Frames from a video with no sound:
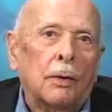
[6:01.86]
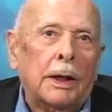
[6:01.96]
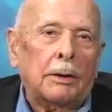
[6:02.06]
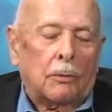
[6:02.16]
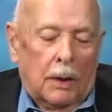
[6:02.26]

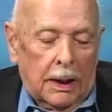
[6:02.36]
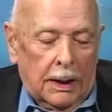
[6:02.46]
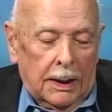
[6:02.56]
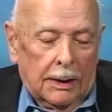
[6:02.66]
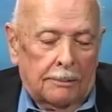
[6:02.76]

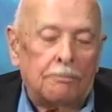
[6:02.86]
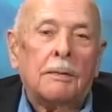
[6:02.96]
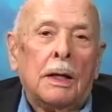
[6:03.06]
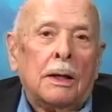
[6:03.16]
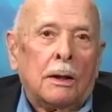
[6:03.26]
anyway,
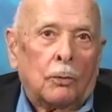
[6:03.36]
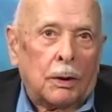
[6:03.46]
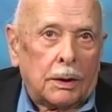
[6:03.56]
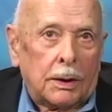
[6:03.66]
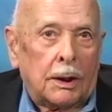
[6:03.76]
we
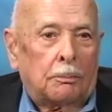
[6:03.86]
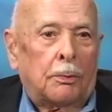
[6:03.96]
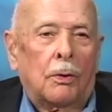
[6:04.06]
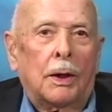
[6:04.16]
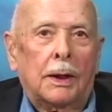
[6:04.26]
did
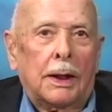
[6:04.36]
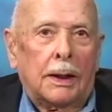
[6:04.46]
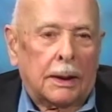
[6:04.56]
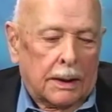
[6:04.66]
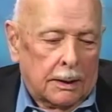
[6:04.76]
appoint
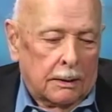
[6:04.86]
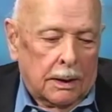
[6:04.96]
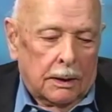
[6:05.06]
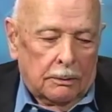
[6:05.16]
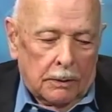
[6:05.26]

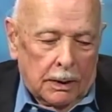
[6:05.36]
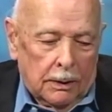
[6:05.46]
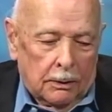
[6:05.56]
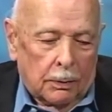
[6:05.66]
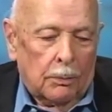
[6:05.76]

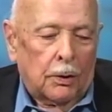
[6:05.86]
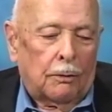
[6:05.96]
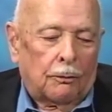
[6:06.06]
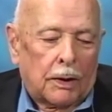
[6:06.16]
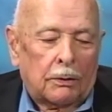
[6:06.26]
a community
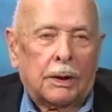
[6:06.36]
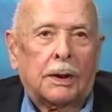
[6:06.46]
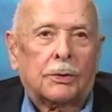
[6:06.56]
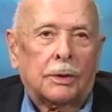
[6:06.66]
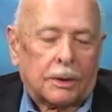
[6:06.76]

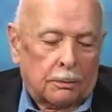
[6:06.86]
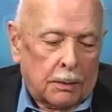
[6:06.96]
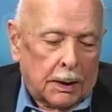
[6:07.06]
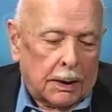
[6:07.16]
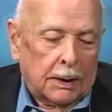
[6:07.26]
foundation
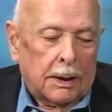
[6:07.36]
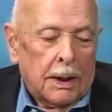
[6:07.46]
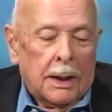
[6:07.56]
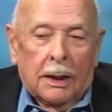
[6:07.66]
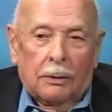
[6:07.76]
committee,
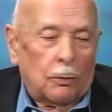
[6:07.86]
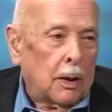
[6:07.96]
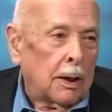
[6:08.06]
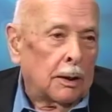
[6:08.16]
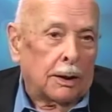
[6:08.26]
and
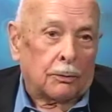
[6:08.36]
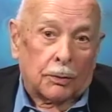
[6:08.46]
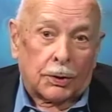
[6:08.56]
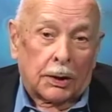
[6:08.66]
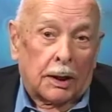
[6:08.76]
while
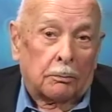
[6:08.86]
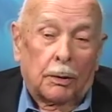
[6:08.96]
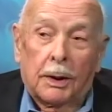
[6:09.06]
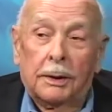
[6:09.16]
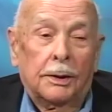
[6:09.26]
we're
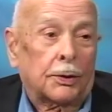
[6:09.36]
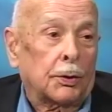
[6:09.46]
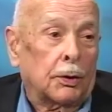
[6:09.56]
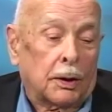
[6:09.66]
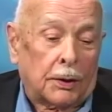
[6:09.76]
celebrating the
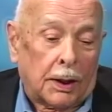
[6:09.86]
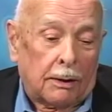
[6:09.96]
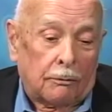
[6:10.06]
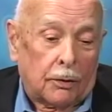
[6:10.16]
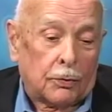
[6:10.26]
30th
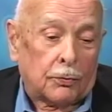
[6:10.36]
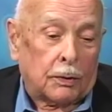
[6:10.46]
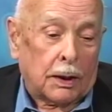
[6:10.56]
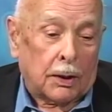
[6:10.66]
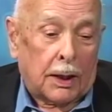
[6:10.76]
anniversary
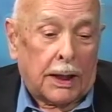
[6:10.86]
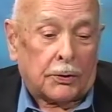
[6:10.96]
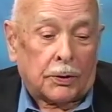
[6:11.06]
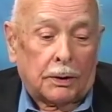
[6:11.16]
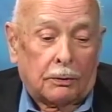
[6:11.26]
here,
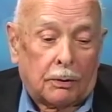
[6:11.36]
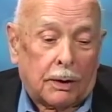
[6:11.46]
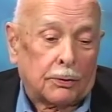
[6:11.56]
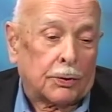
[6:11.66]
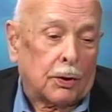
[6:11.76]
actually
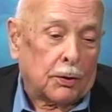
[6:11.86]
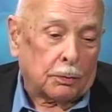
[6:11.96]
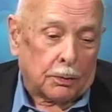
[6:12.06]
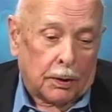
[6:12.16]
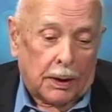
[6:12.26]
Greater
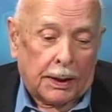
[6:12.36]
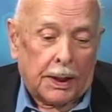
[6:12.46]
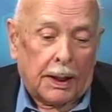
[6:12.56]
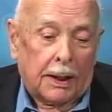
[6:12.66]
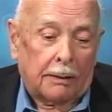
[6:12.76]
Salisbury, and
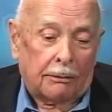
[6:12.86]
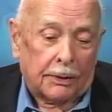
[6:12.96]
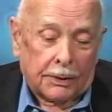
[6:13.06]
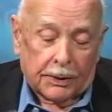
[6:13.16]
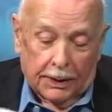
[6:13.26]
I have
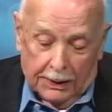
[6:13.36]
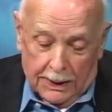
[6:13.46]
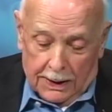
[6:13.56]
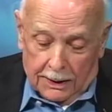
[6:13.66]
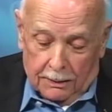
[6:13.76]
this,
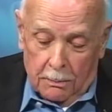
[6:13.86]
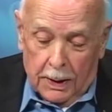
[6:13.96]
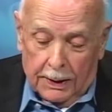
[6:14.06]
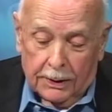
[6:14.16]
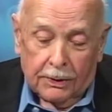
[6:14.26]
the
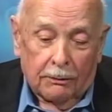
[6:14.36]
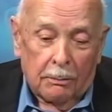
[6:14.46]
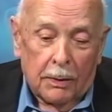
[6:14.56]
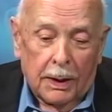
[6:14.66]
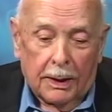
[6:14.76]
minutes of a
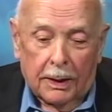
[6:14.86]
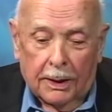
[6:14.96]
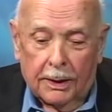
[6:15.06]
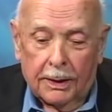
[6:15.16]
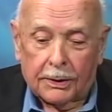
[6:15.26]
meeting
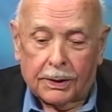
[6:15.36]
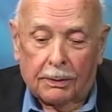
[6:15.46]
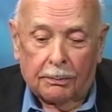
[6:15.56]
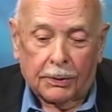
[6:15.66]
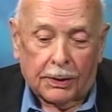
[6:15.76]
on
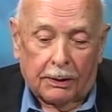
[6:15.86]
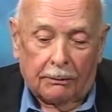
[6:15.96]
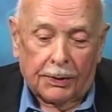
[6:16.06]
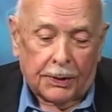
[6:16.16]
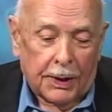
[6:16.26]
December
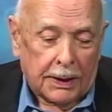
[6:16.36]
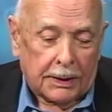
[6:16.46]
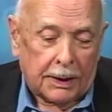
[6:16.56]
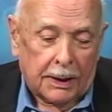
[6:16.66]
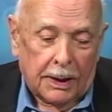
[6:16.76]
7th,
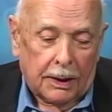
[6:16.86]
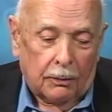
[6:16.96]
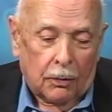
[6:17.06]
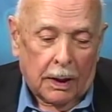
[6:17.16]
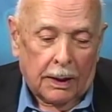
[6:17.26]

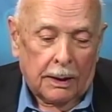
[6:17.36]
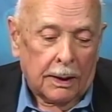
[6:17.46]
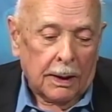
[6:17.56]
1981.